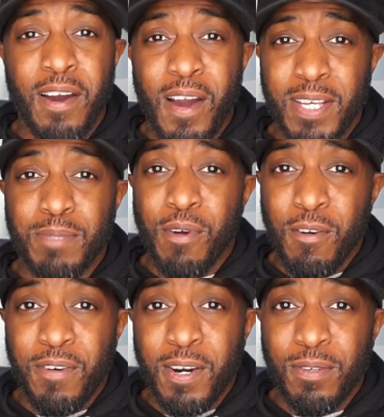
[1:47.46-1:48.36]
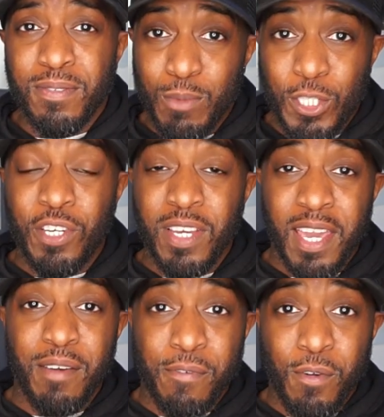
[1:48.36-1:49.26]
artist profile, which you can
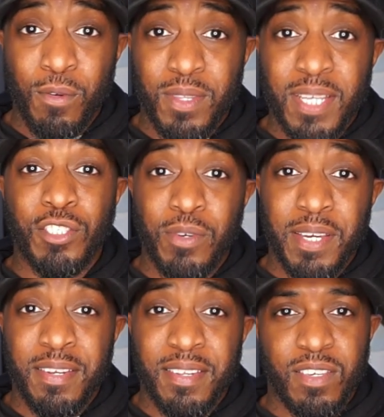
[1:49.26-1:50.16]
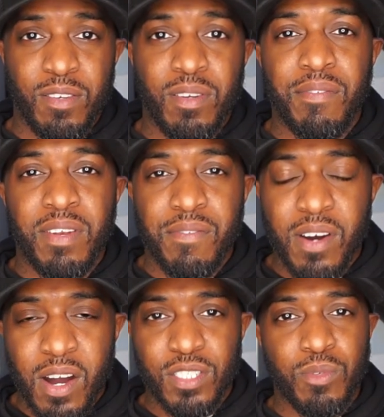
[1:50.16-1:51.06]
get through DistroKid. You'd have another
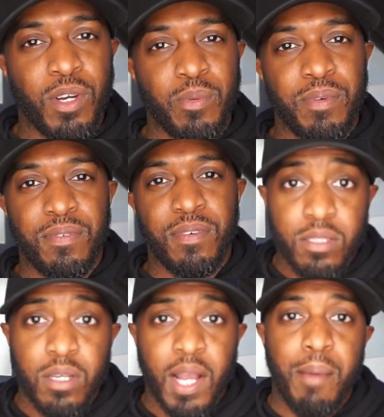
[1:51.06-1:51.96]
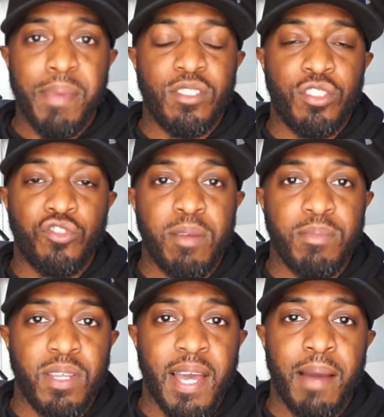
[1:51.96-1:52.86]
artist to work with. So going back to
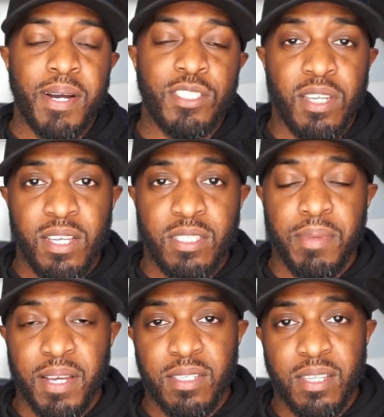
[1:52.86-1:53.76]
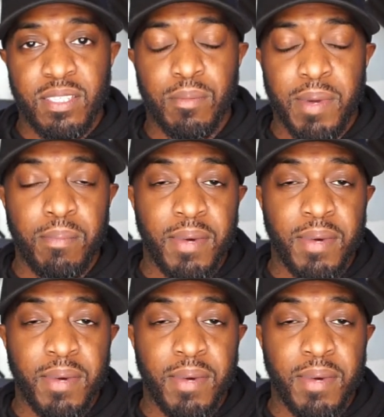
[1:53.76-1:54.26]
streams and how much you need to make a decent amount of